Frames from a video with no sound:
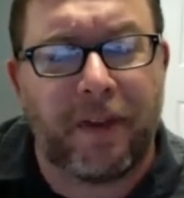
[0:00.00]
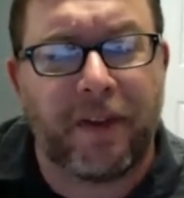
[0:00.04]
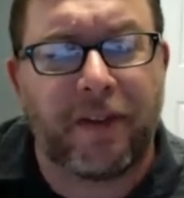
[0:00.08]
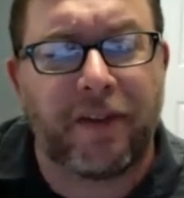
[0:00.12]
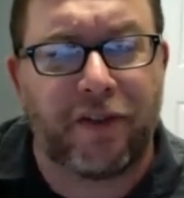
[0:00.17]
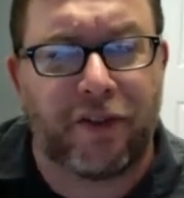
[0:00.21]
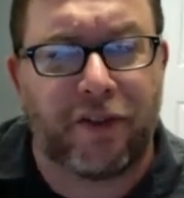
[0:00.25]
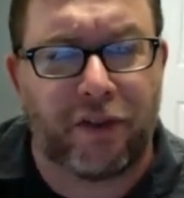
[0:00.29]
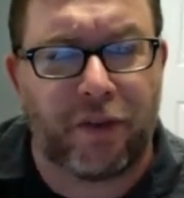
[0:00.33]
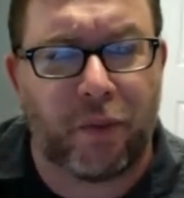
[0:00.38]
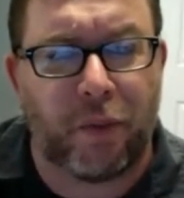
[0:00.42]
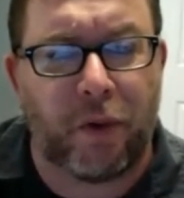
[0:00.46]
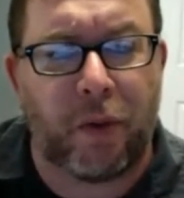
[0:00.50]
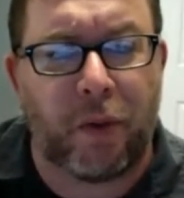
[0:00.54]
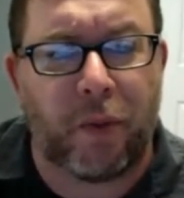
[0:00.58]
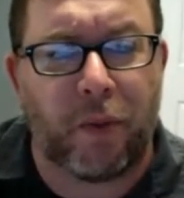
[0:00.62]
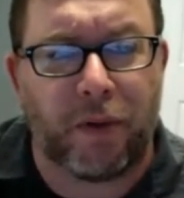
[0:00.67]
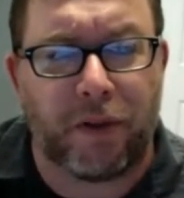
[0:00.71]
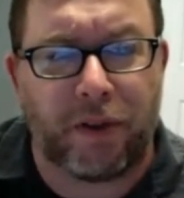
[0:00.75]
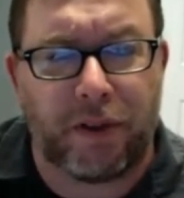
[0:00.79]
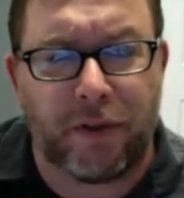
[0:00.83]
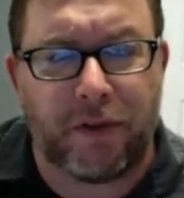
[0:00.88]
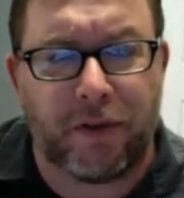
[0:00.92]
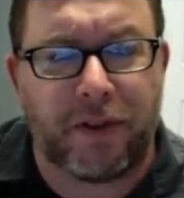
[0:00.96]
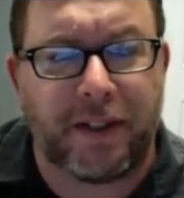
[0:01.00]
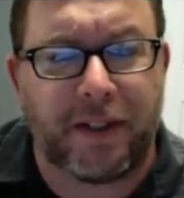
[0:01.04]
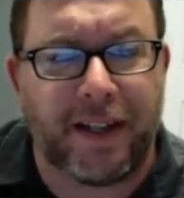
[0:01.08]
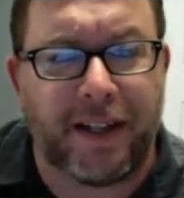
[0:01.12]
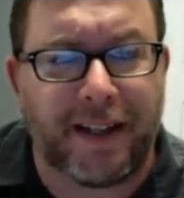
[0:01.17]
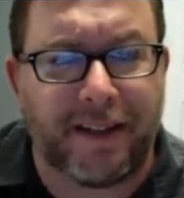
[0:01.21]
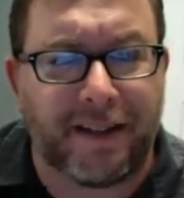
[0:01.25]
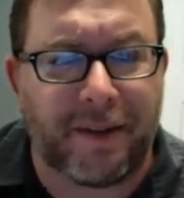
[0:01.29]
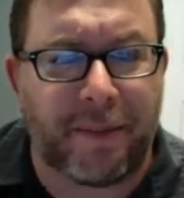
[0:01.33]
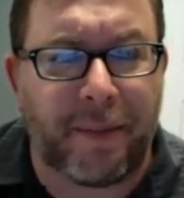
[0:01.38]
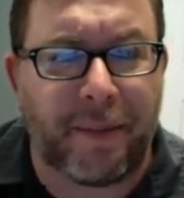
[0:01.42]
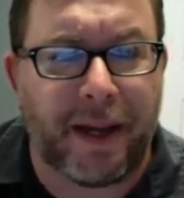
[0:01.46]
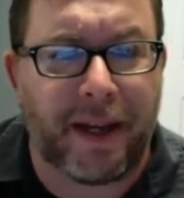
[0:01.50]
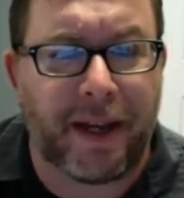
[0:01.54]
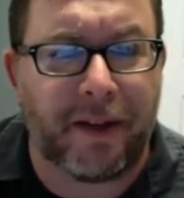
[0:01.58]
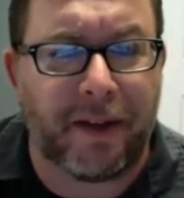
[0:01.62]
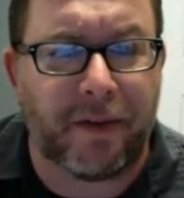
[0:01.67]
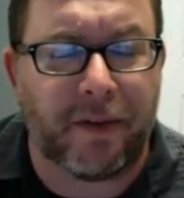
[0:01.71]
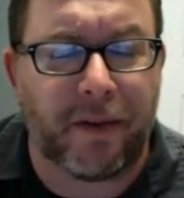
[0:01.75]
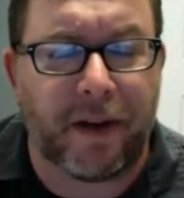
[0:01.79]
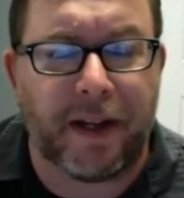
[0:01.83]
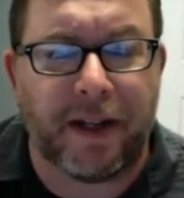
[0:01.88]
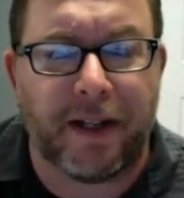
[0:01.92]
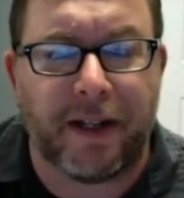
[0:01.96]
But this is just what we're using as a
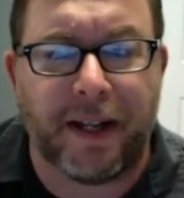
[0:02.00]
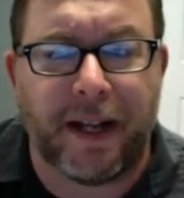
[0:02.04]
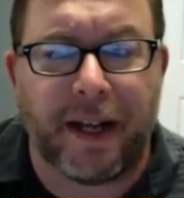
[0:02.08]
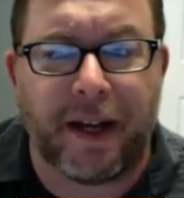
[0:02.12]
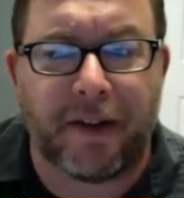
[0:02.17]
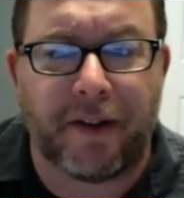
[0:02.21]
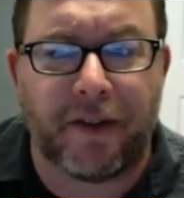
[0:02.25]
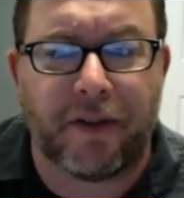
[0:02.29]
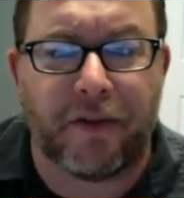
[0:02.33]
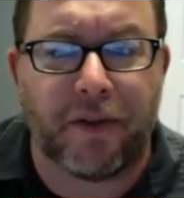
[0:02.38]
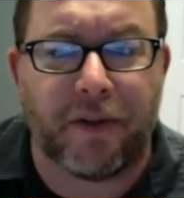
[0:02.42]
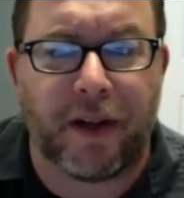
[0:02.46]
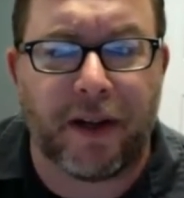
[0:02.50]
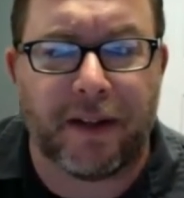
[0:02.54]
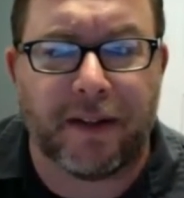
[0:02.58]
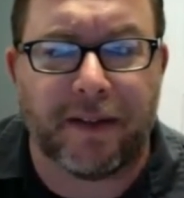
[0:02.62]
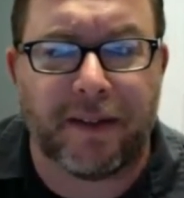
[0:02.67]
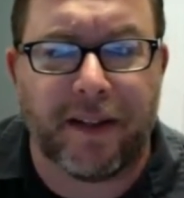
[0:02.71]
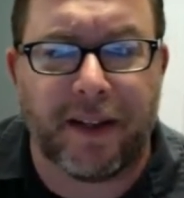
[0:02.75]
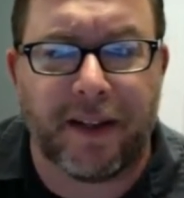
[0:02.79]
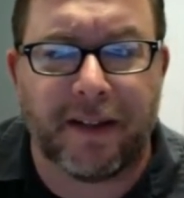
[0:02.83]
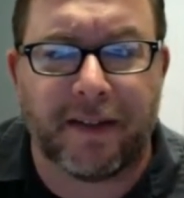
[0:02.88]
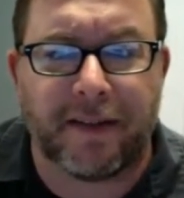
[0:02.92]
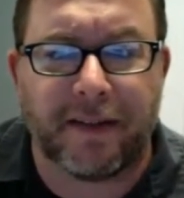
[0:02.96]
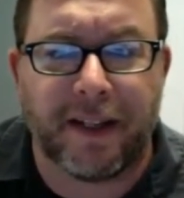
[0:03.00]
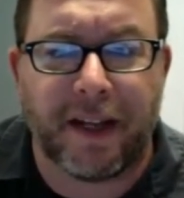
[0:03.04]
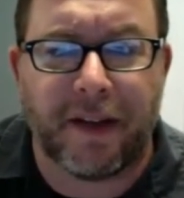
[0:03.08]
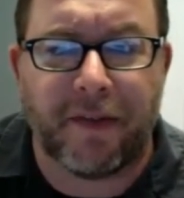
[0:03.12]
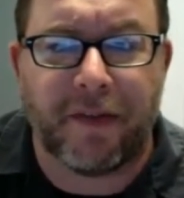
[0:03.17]
band right now to try to stay as